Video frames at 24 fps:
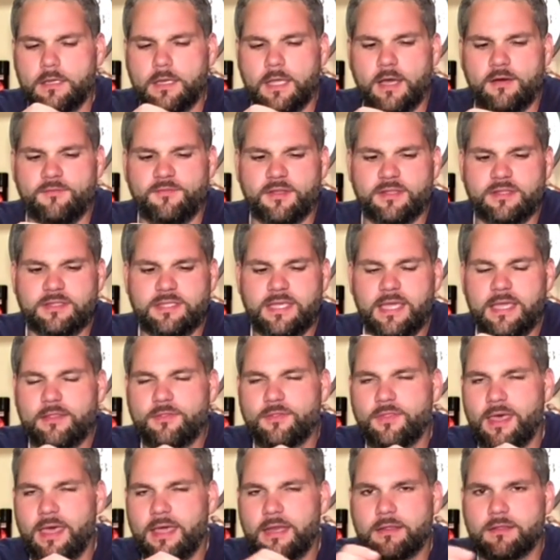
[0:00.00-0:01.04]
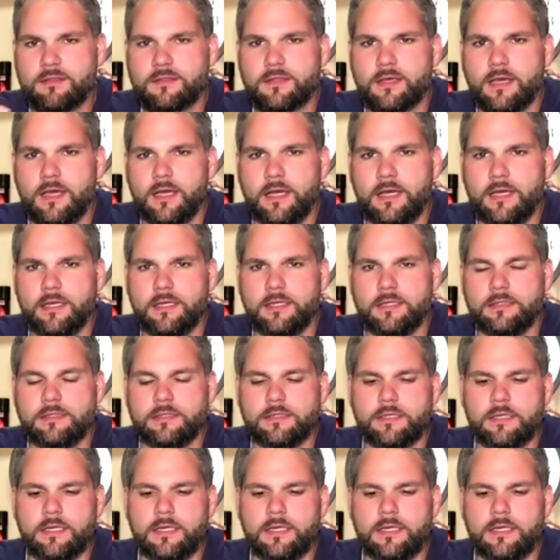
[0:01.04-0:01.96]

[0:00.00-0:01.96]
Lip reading: Now, if I take that aside,